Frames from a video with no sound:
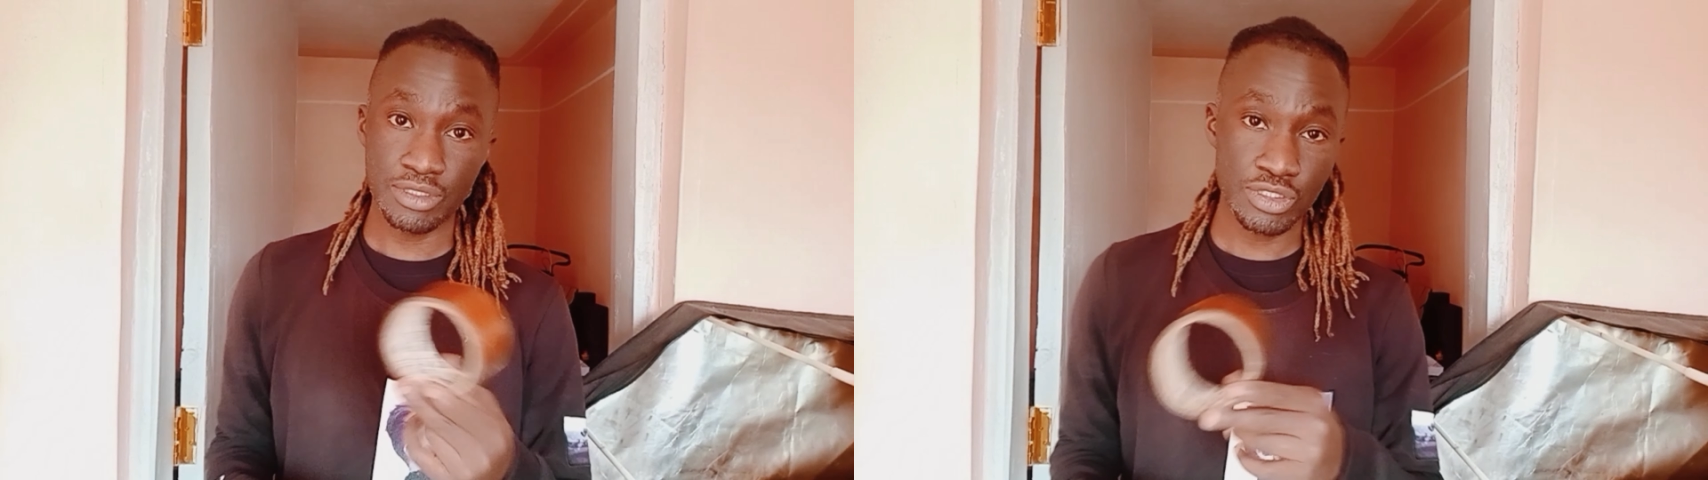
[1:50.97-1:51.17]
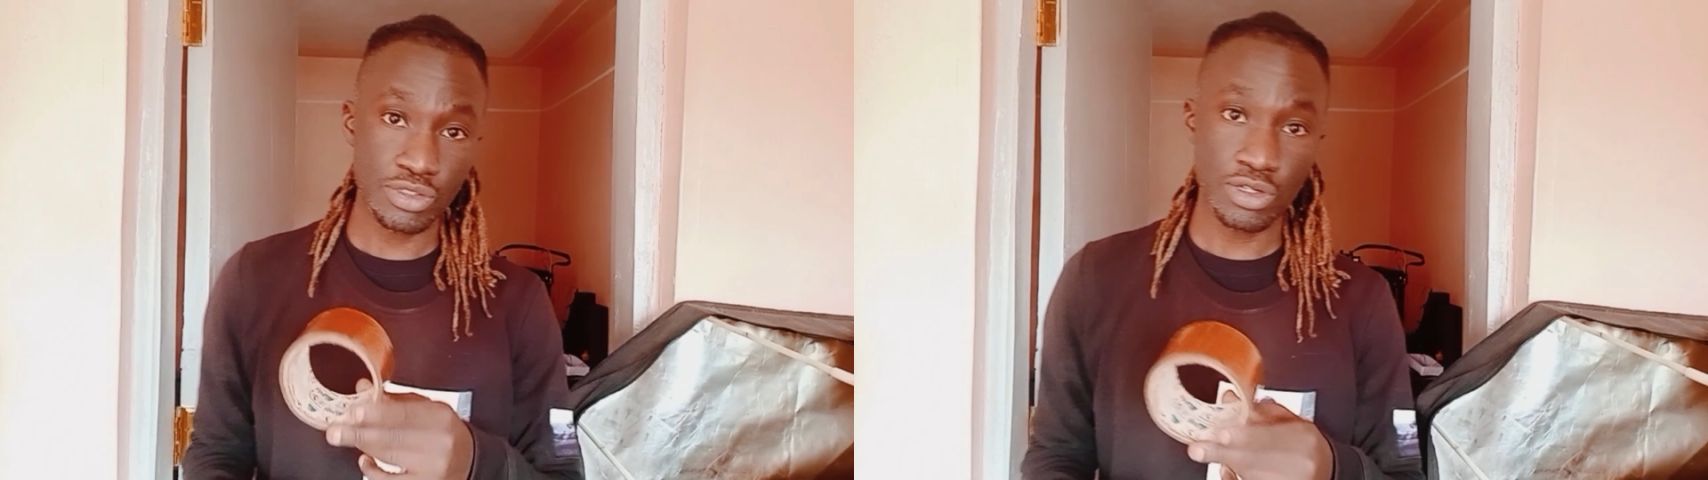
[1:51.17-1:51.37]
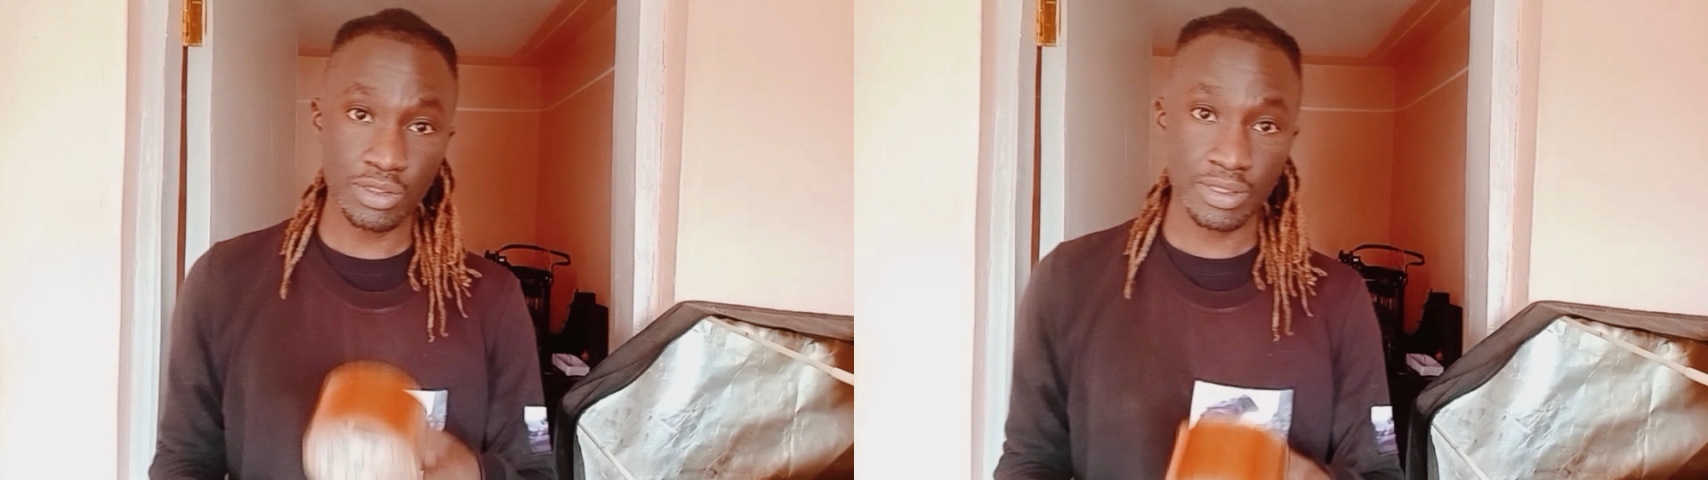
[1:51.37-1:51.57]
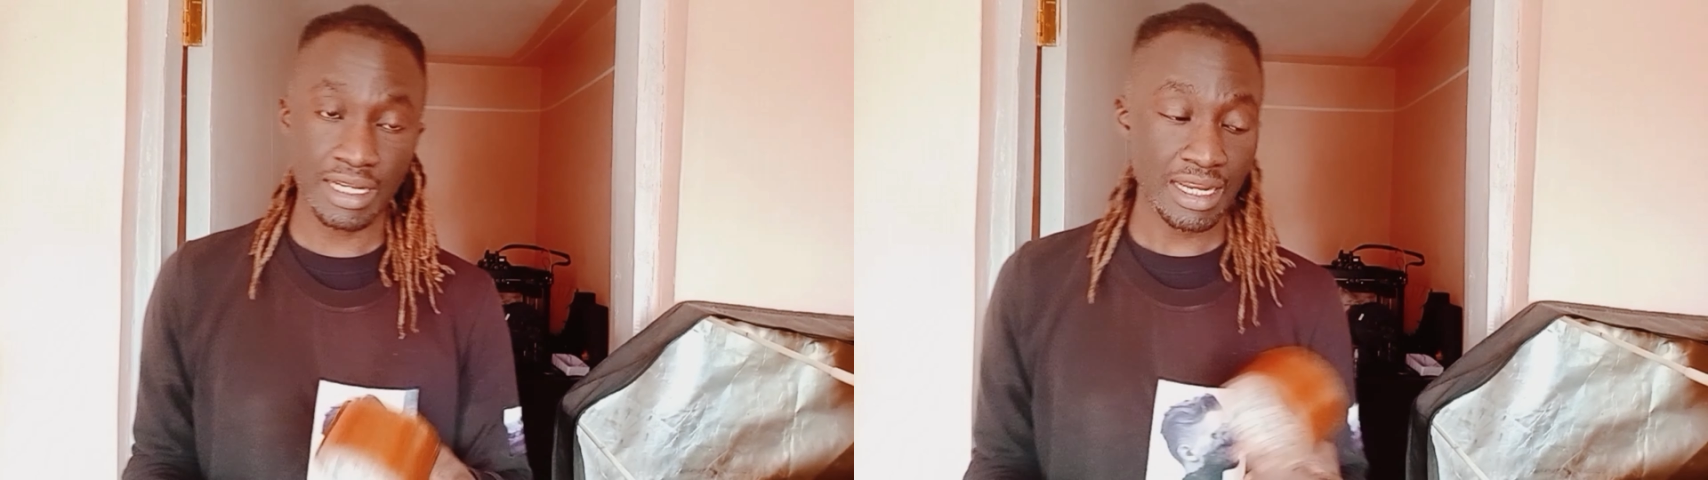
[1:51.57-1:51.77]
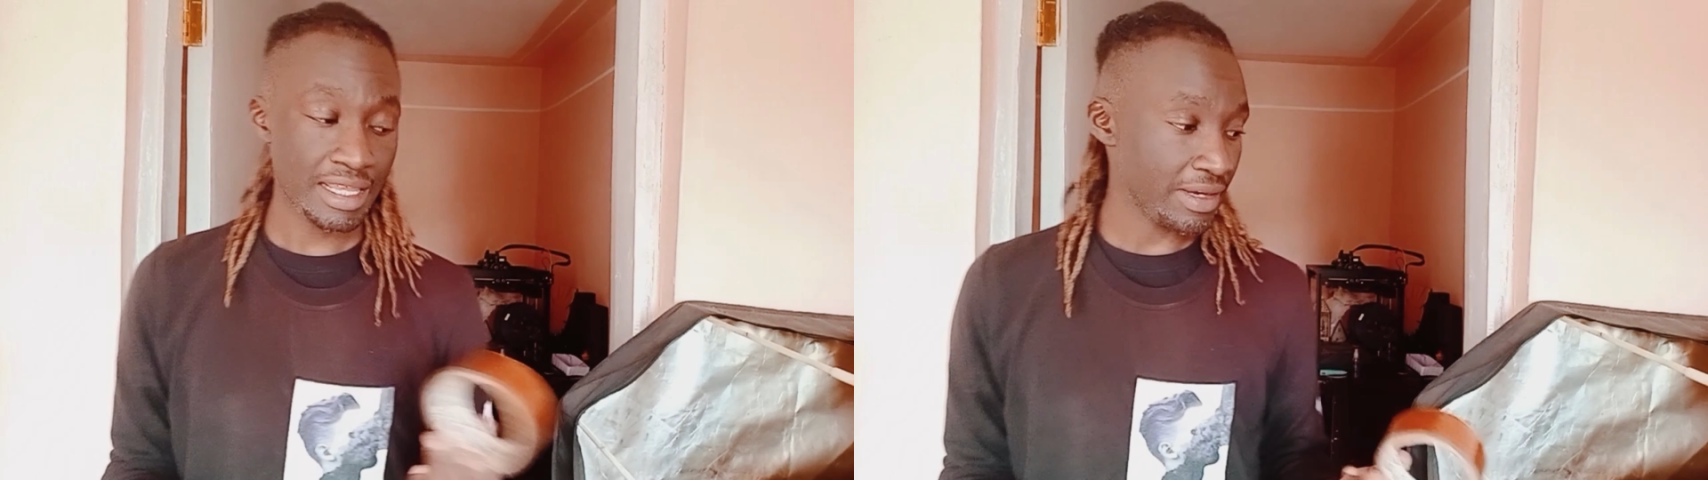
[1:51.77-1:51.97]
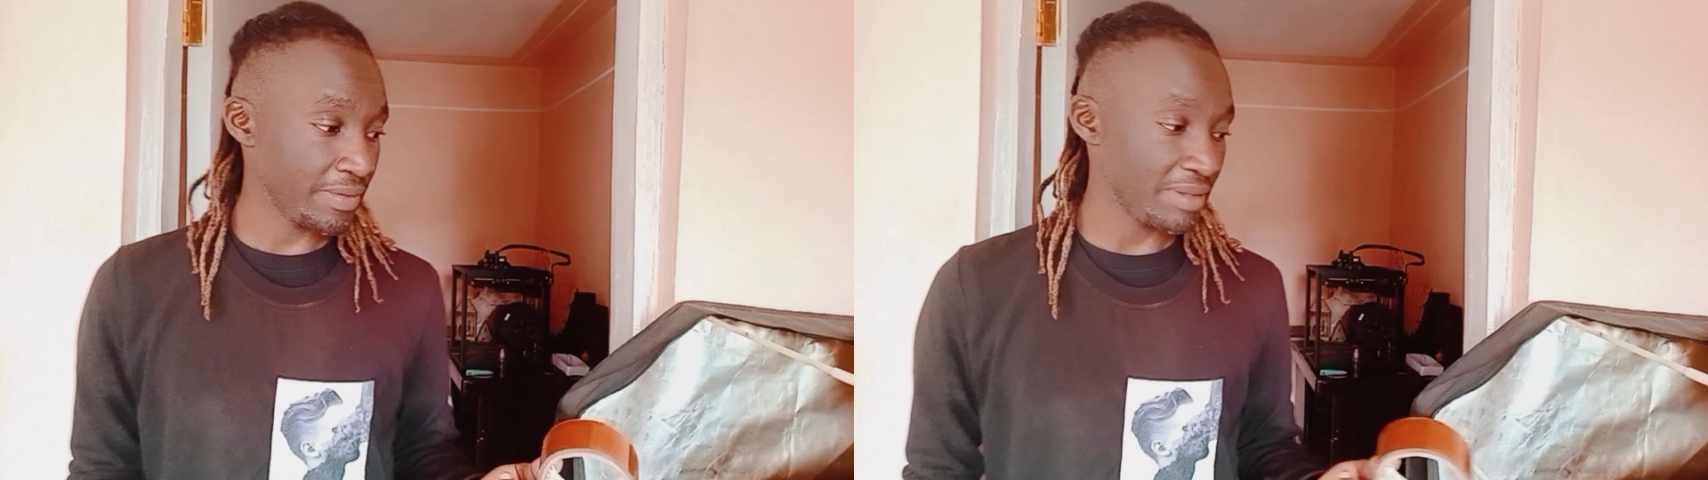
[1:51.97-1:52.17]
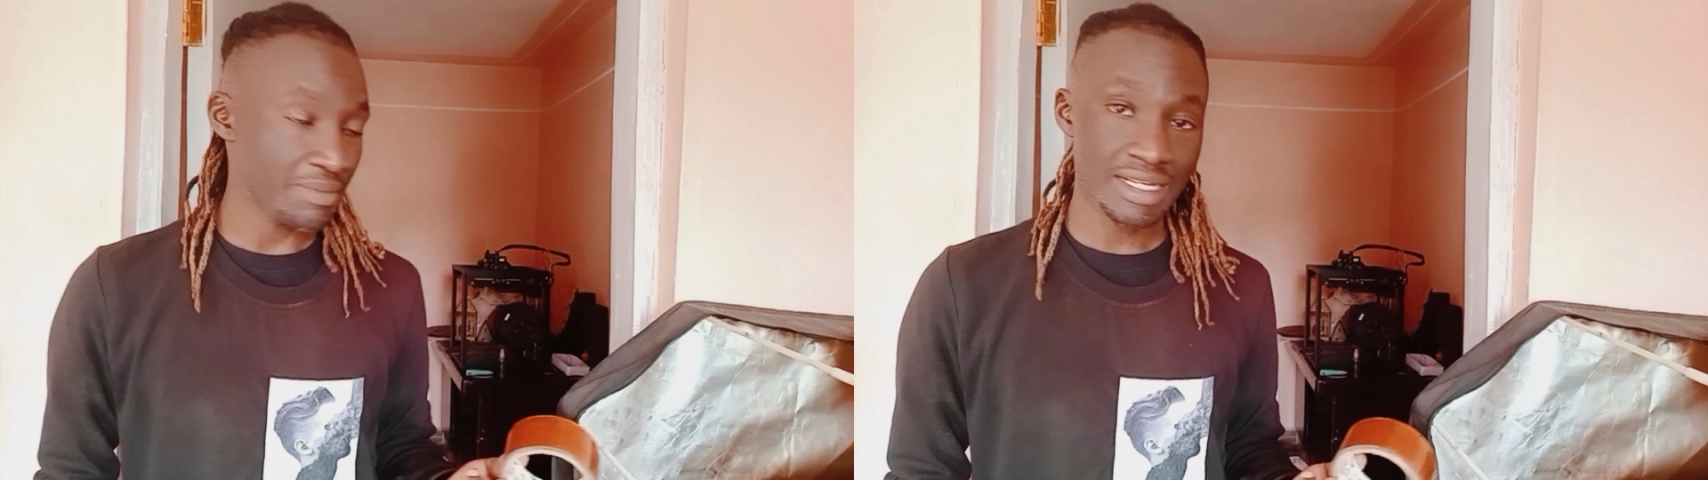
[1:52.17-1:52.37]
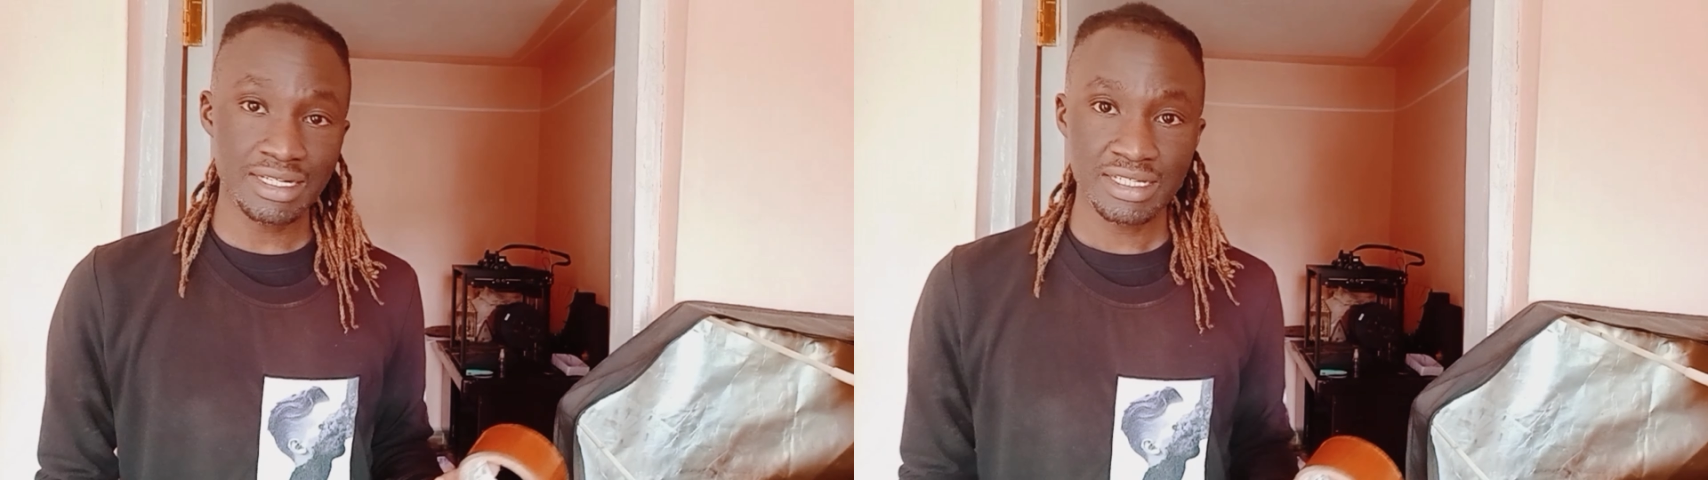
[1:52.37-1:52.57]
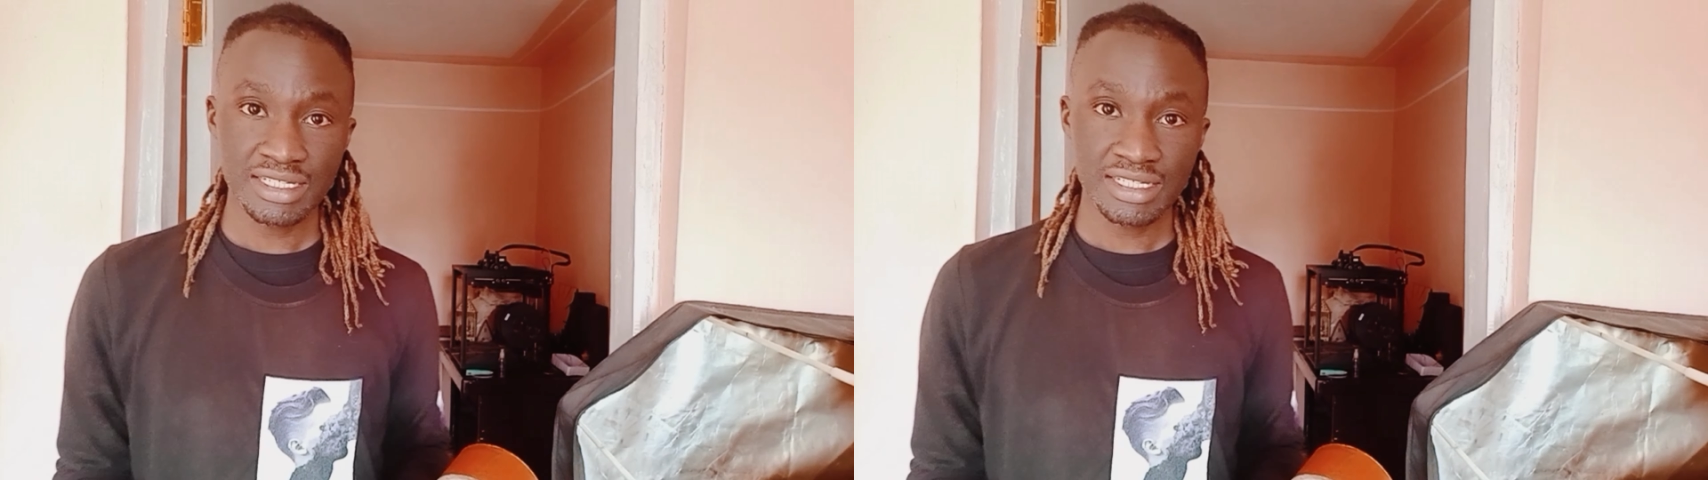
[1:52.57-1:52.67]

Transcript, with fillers: to hold the leather on the bed.